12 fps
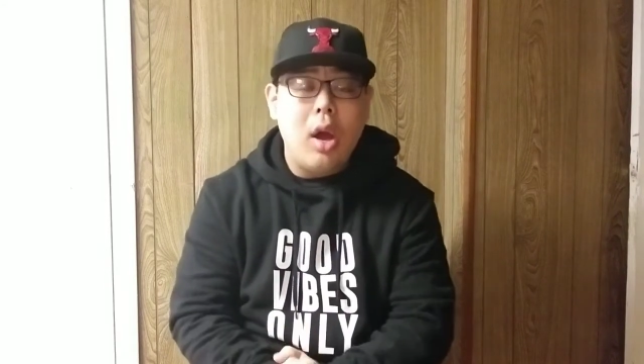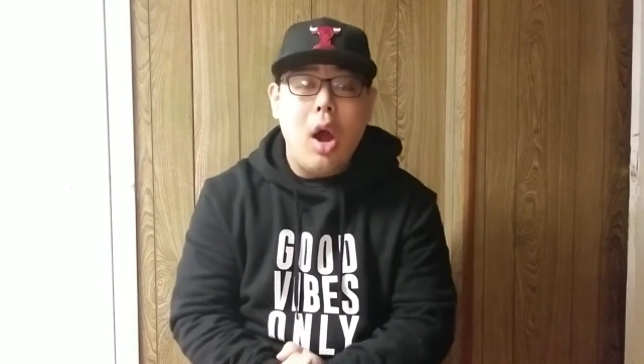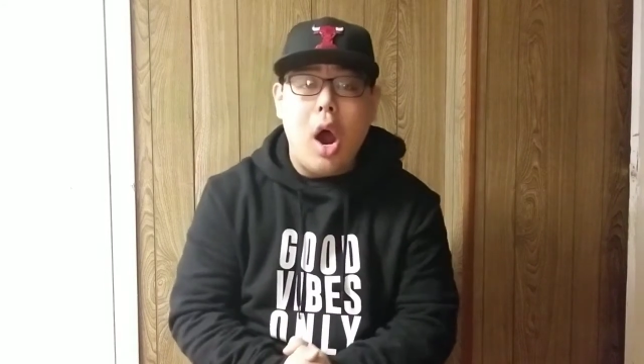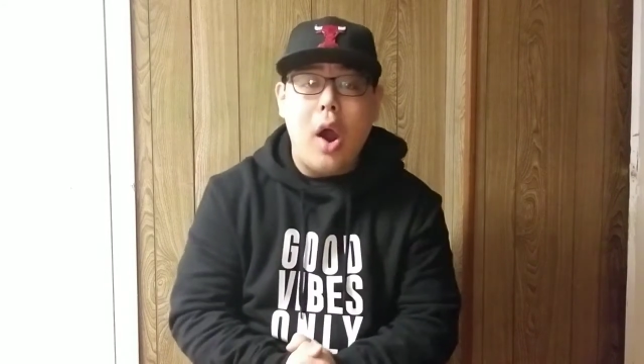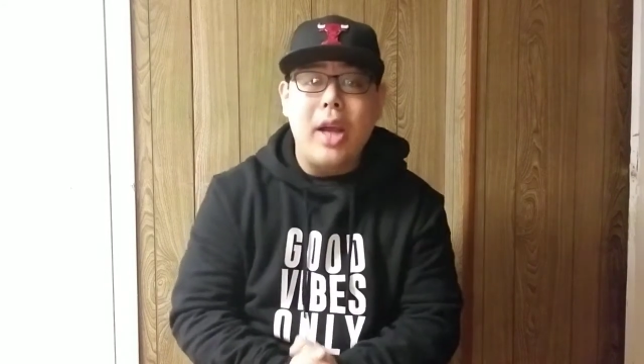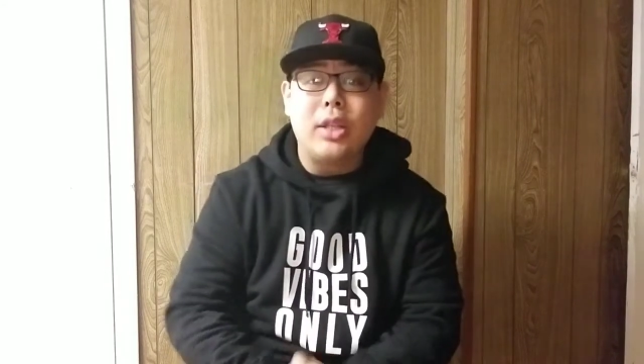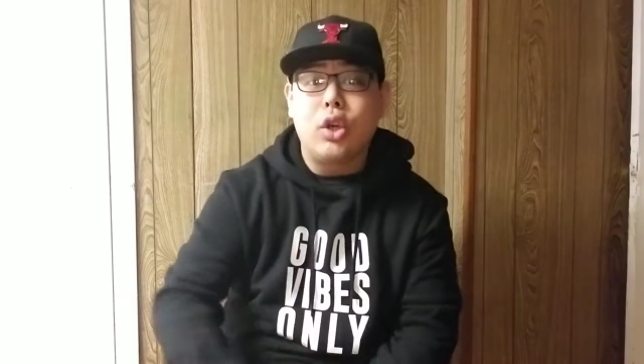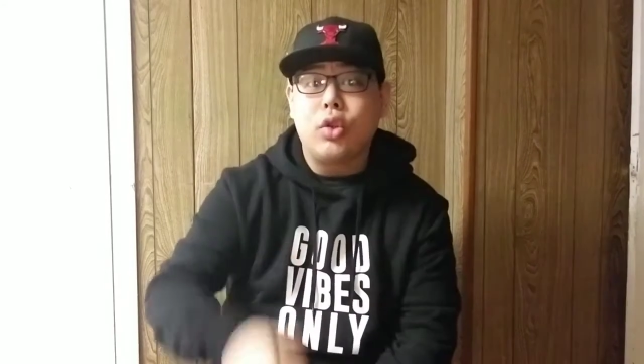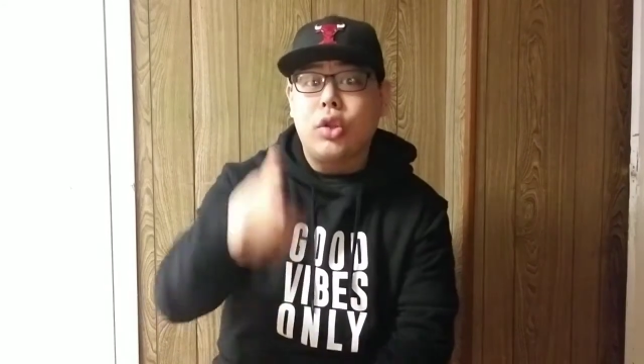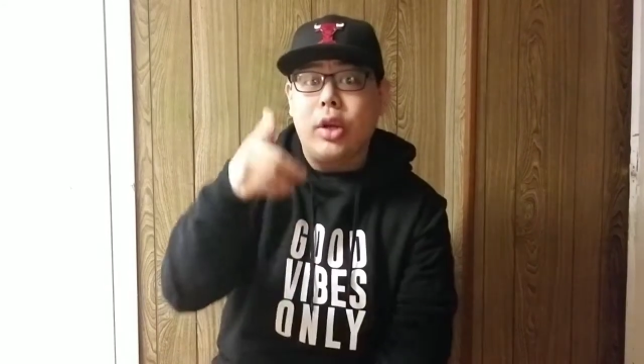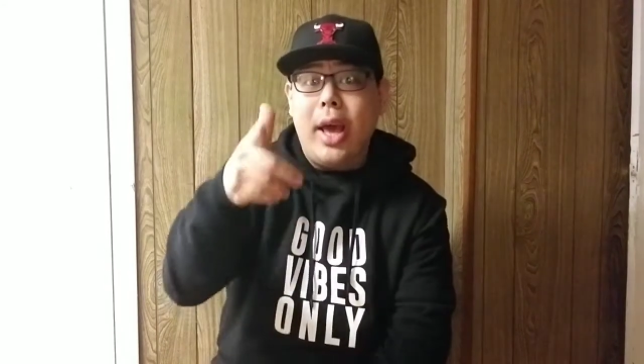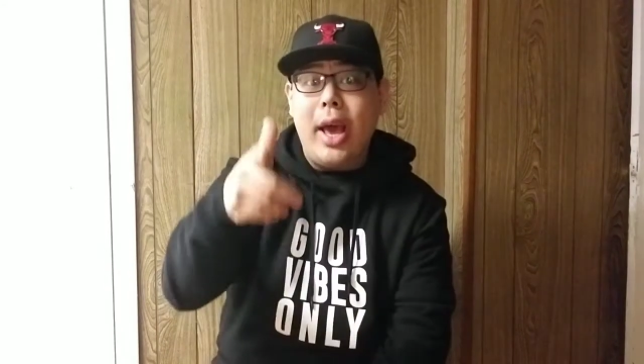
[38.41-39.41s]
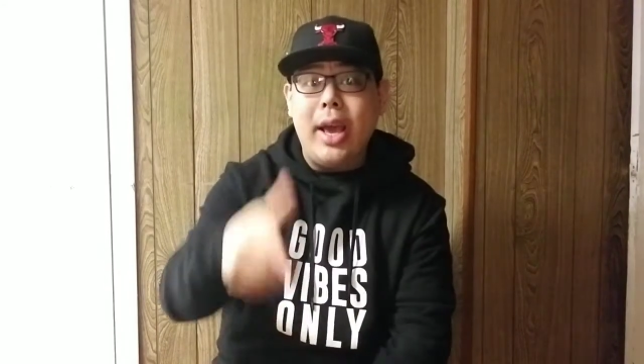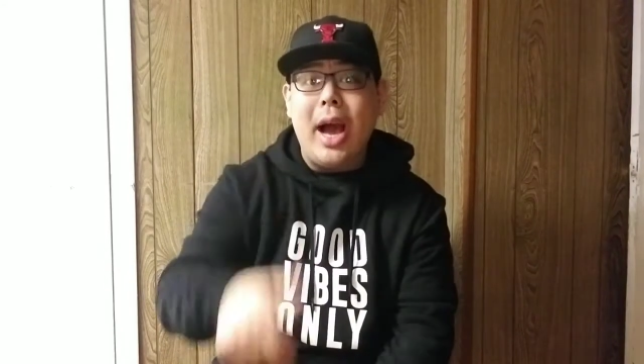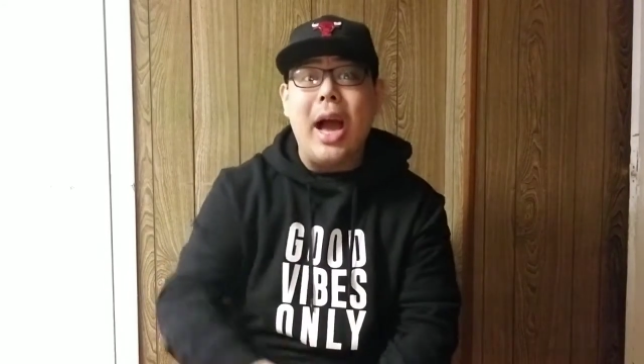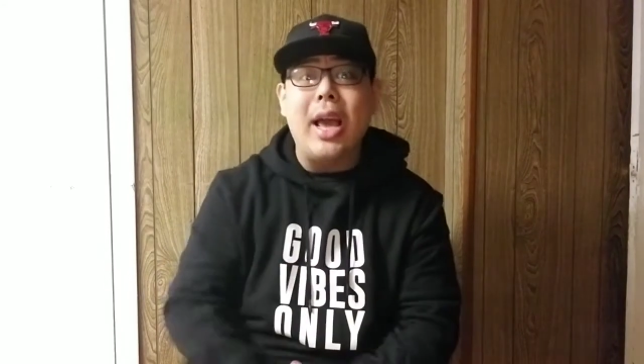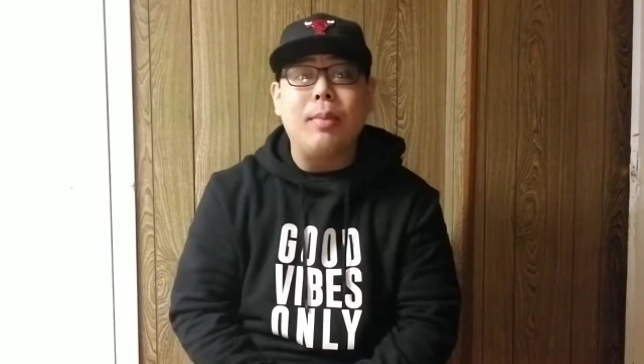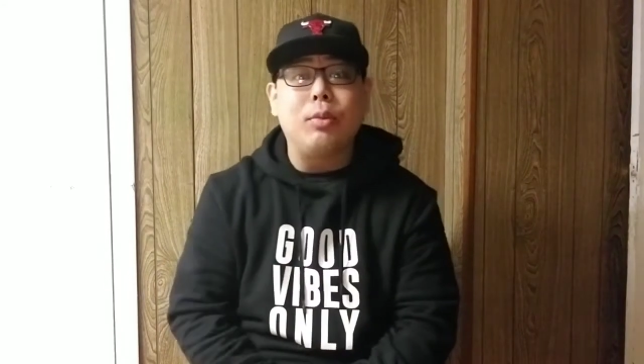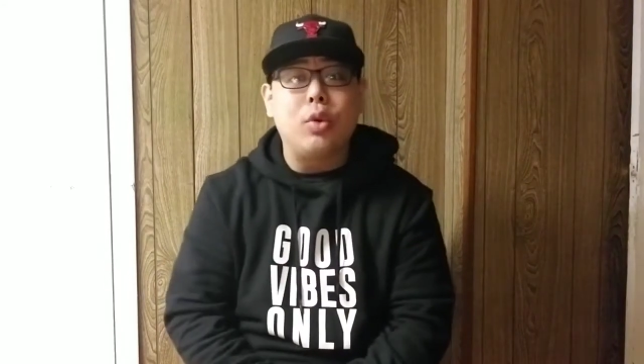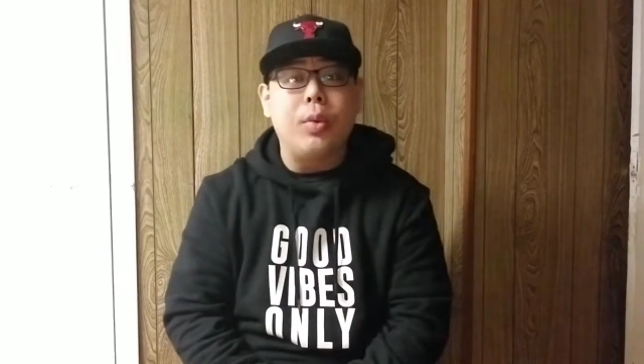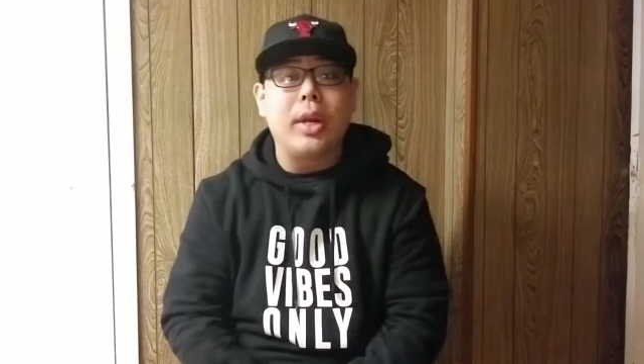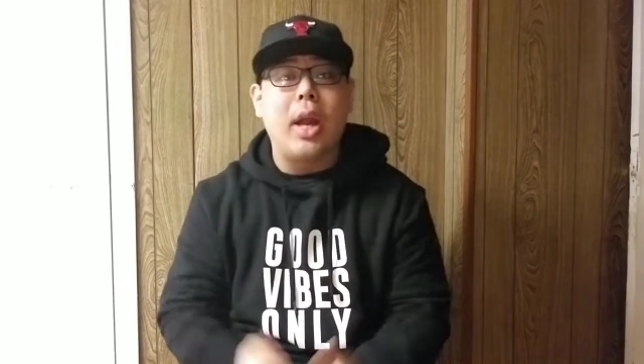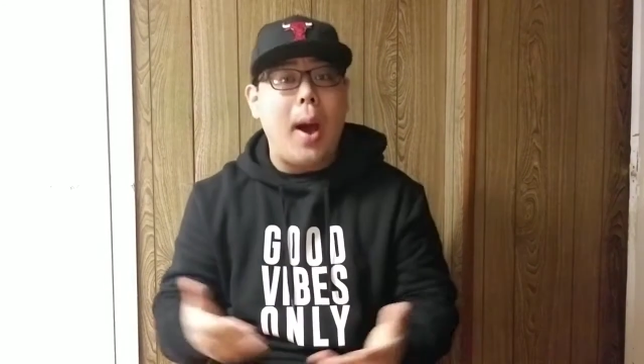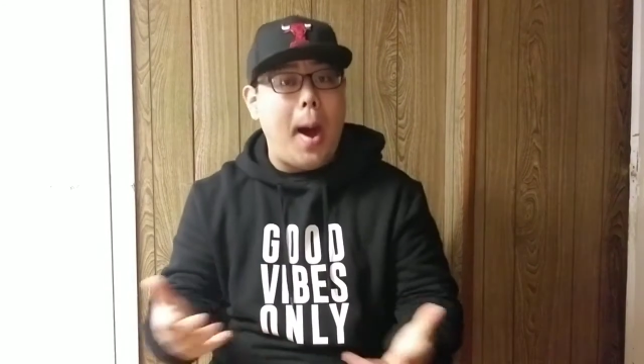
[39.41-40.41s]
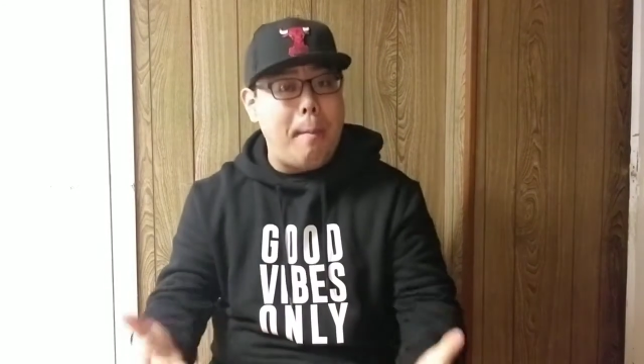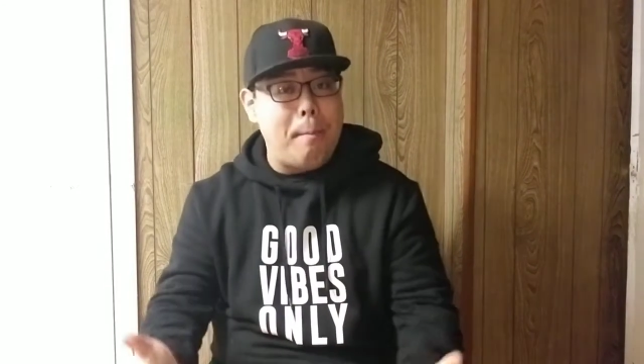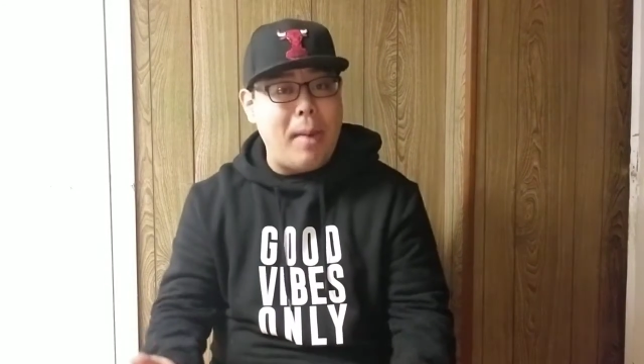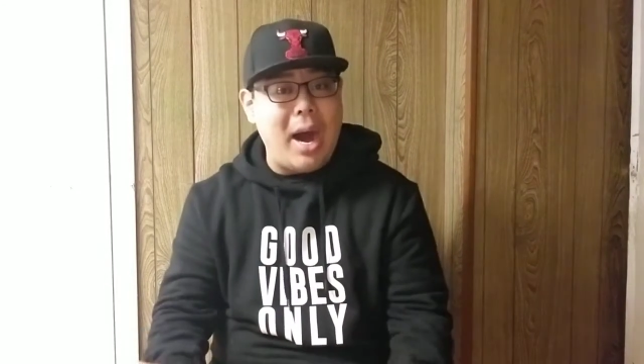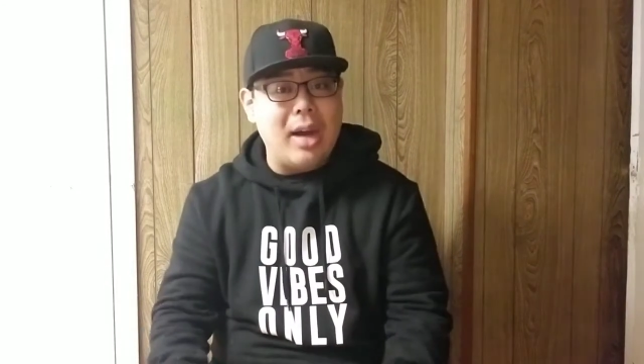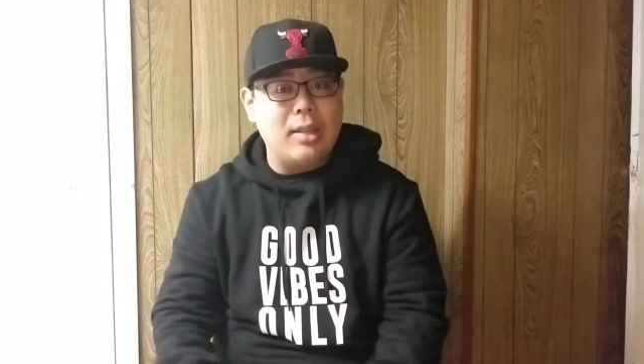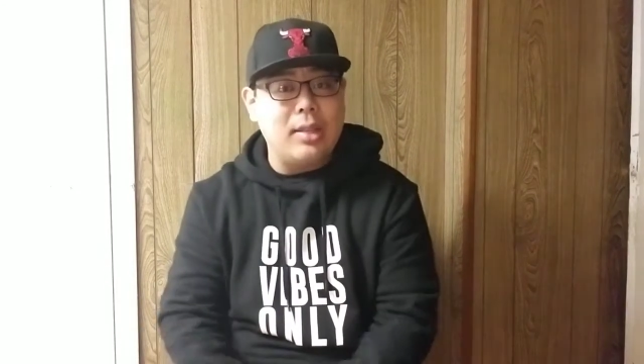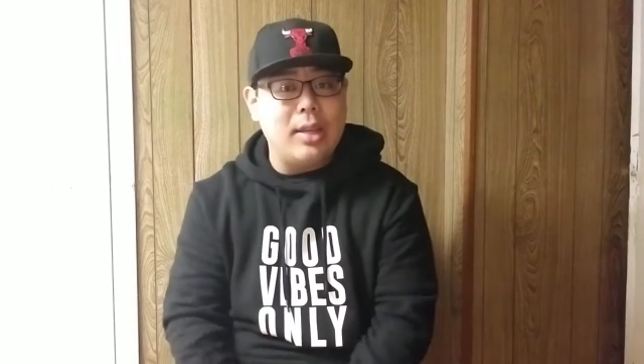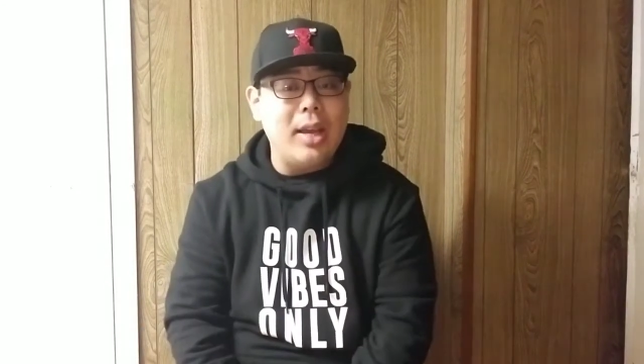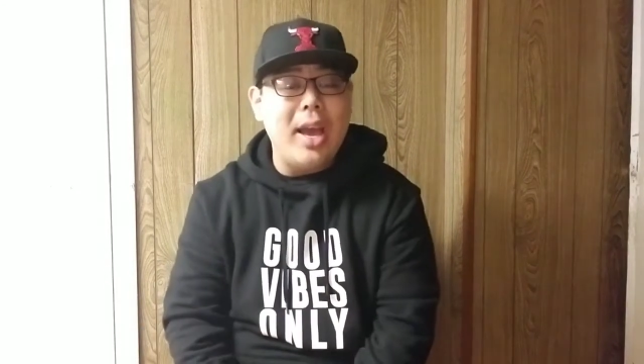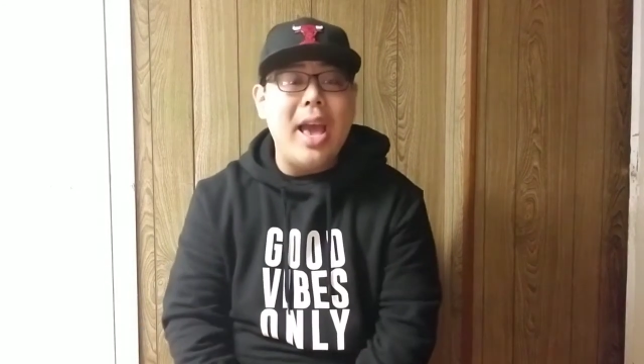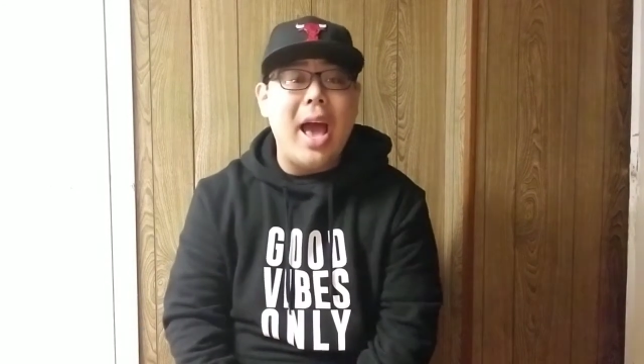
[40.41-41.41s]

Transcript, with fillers: All right, so today I am doing an unboxing